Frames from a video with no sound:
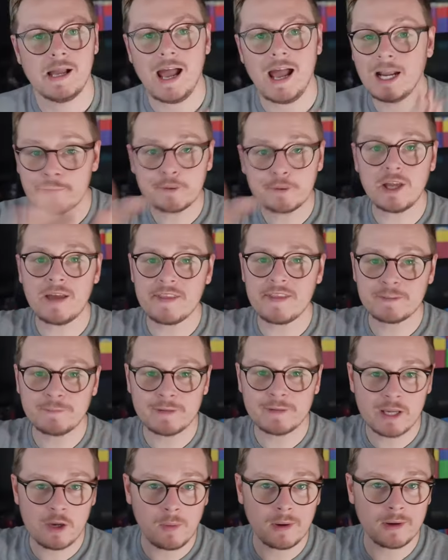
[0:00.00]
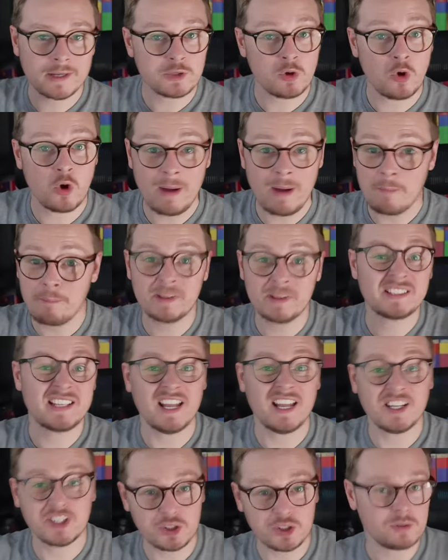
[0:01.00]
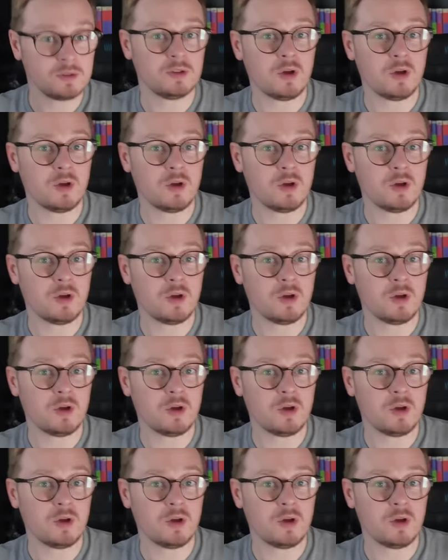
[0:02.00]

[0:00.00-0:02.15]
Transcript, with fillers: And if you like this video where I talk about potential